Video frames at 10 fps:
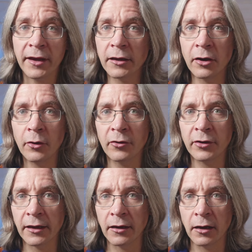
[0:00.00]
code on
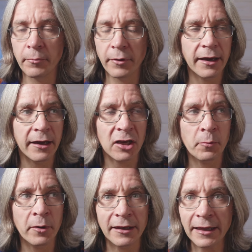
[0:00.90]
GitHub, and I'll
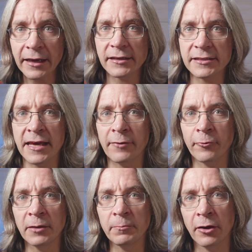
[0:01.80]
put a link to that
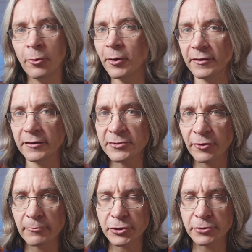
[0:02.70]
repo in the
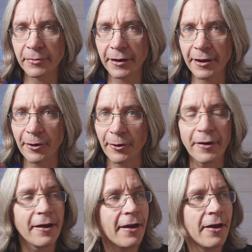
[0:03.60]
description below.
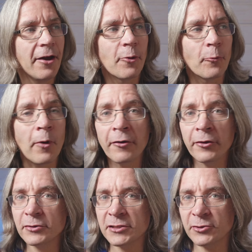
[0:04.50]
While
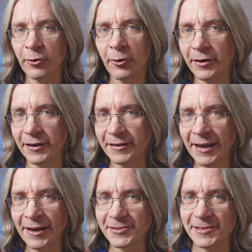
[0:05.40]
you're scrolling
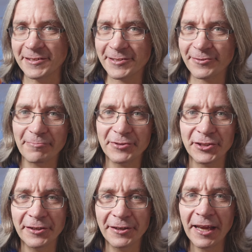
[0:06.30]
down to the
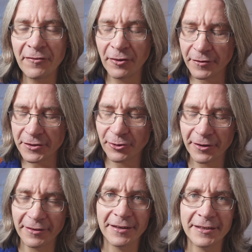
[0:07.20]
description, if you've
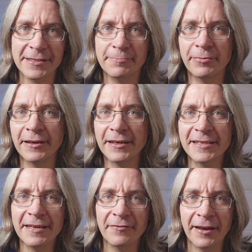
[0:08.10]
enjoyed this, please
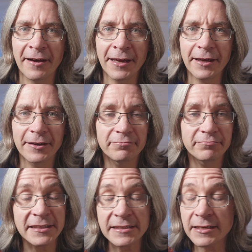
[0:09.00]
leave a like,
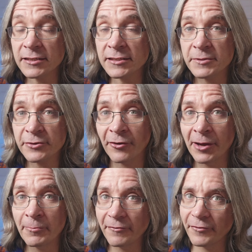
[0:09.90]
consider
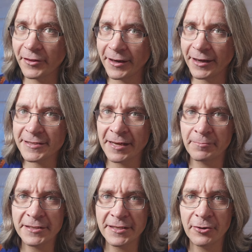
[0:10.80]
subscribing for the next
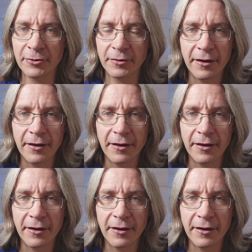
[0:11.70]
episode.